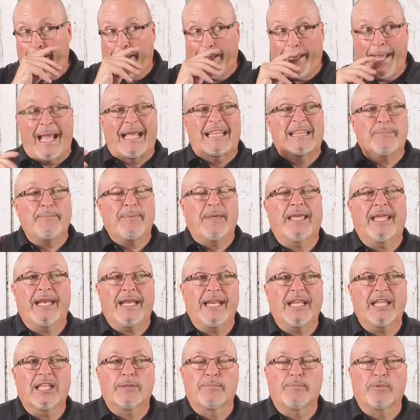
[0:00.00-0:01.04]
At the
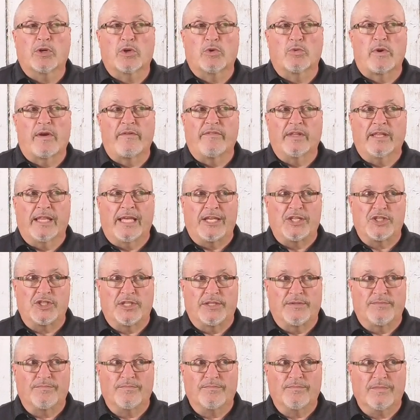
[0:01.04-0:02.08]
beginning of the book of
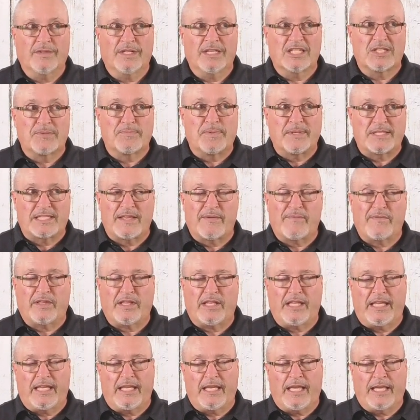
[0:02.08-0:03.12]
Revelation,
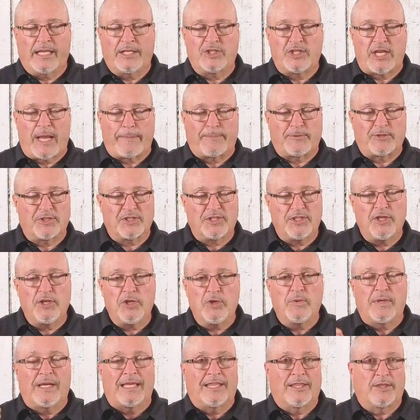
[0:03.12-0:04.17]
specifically in chapters
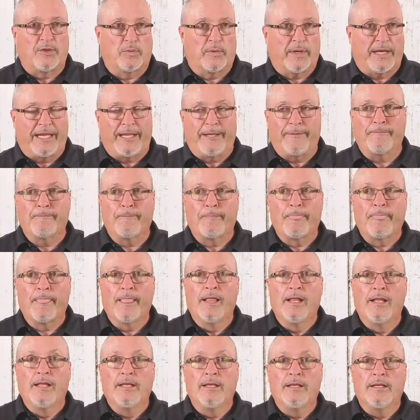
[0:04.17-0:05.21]
2 and 3,
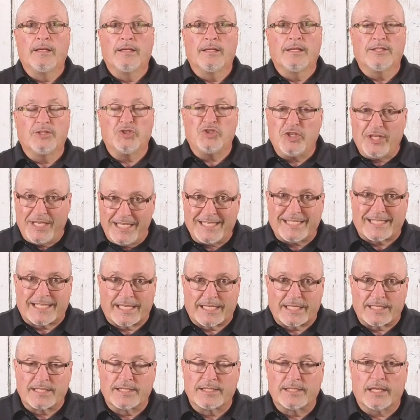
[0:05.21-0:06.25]

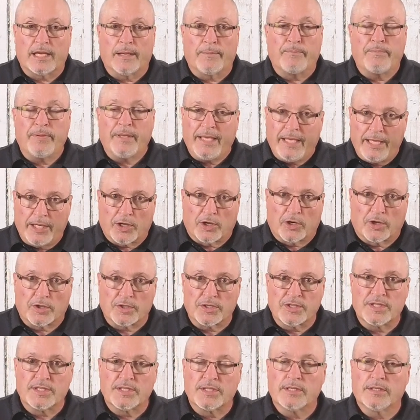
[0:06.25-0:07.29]
Jesus
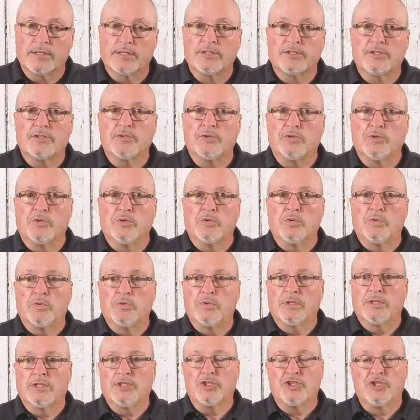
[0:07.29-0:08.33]
appears
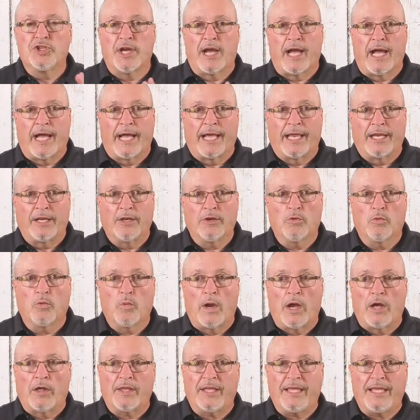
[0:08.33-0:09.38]
to John
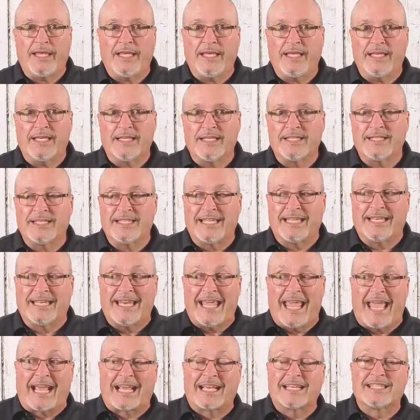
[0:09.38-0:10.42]
while he is in
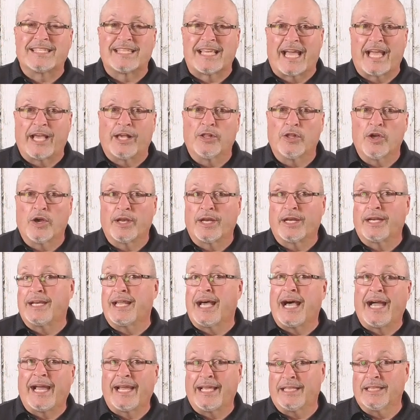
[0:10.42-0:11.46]
exile on an
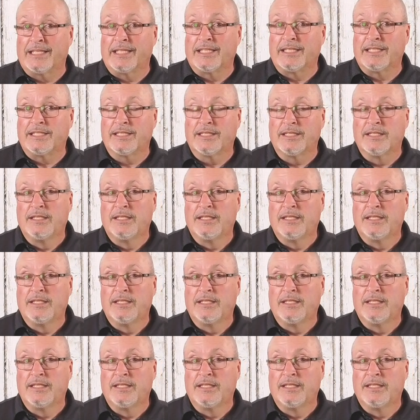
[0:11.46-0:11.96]
island.